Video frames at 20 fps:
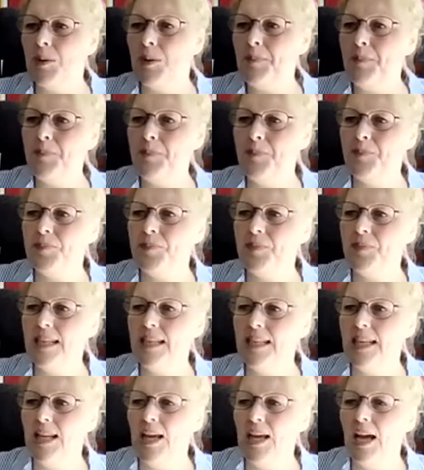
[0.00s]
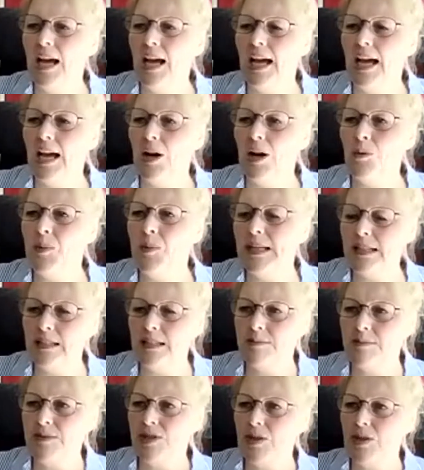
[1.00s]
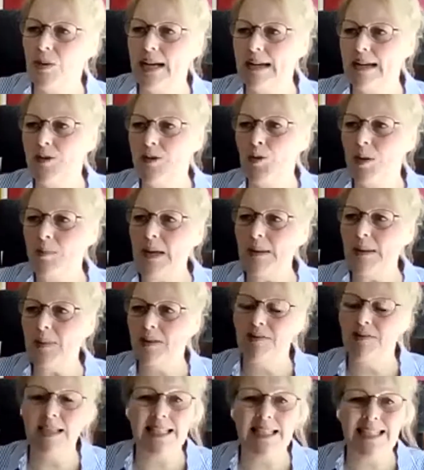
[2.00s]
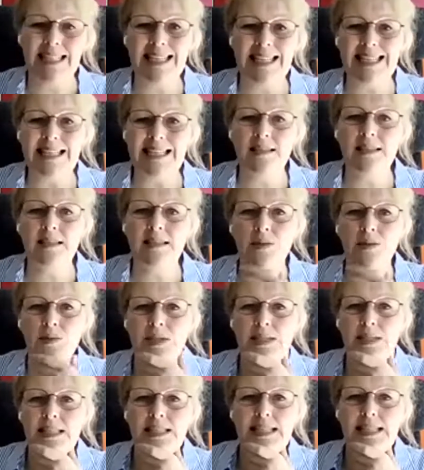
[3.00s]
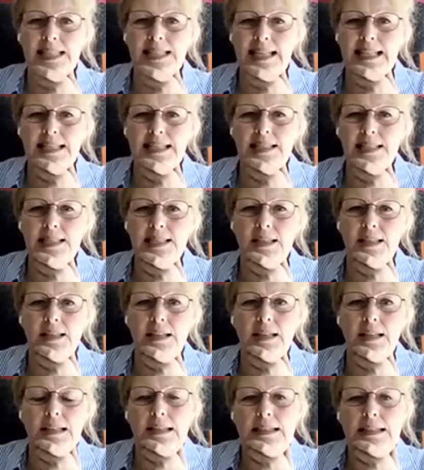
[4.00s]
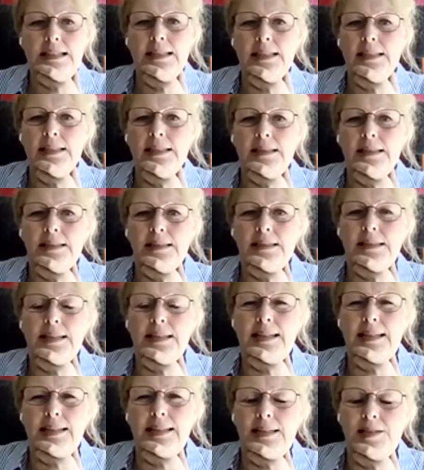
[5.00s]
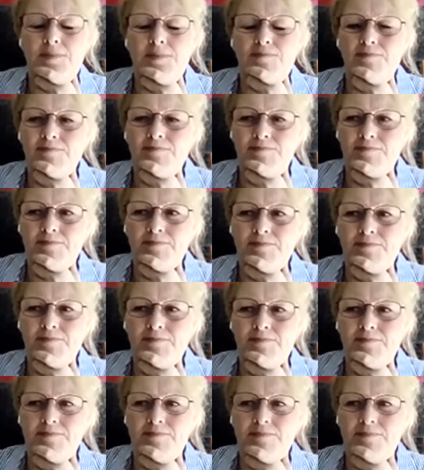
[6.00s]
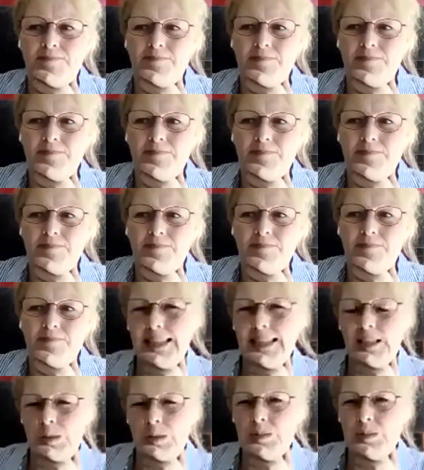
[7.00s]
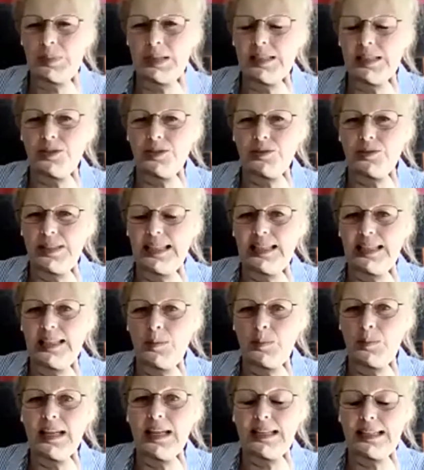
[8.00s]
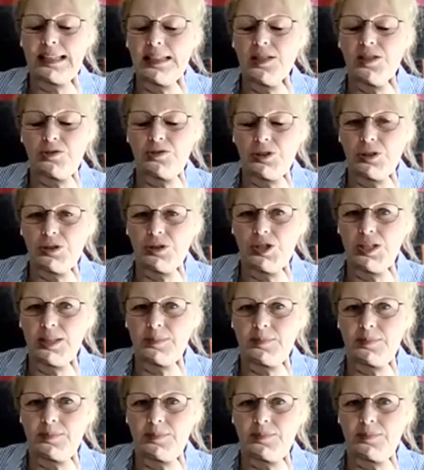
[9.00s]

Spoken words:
one. When it comes to how do I make my writing easier to understand, I think it comes back to really planning a structure.